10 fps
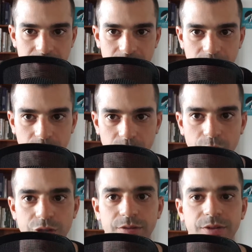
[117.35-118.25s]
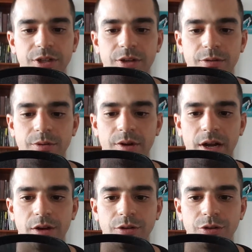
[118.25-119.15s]
if you want to watch the video, we're
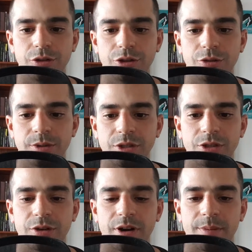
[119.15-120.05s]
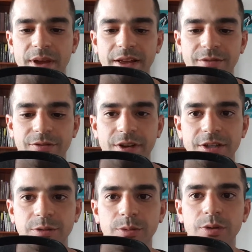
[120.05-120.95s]
out on YouTube, Instagram, and
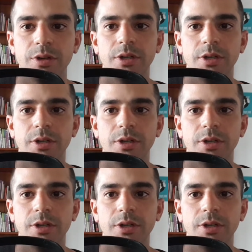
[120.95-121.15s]
Facebook.